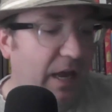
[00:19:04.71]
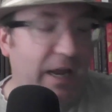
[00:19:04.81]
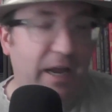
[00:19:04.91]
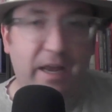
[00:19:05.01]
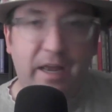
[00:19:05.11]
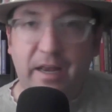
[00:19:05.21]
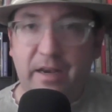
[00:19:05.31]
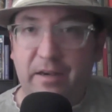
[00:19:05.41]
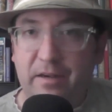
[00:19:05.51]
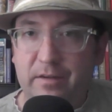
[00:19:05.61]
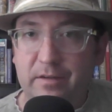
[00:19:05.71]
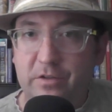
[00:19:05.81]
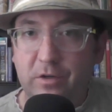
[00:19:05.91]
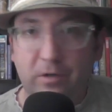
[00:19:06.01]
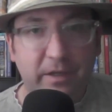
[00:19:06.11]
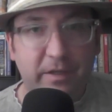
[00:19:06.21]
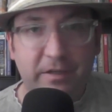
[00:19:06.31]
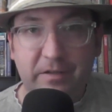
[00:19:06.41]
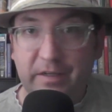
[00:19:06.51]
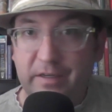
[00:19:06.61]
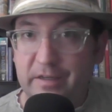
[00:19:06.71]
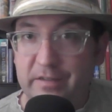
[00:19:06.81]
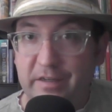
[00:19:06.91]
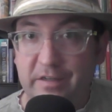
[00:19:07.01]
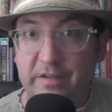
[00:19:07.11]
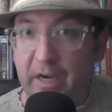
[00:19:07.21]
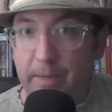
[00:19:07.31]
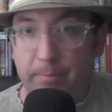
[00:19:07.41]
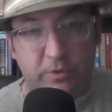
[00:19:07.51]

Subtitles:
And certainly this is a setup,